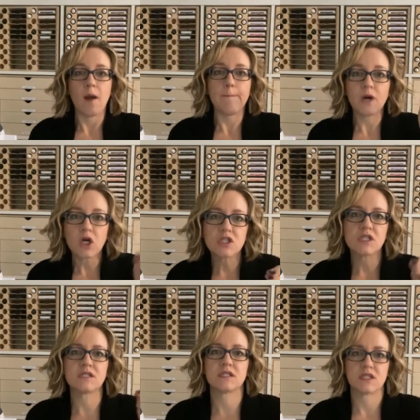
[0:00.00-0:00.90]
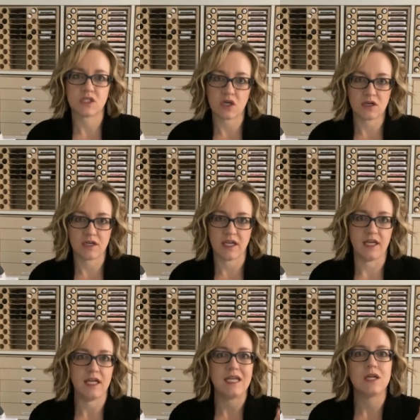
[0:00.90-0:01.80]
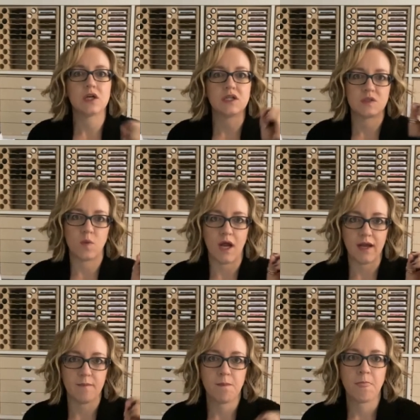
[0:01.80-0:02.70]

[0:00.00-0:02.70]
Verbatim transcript: Purchase the starter kit. Here is why.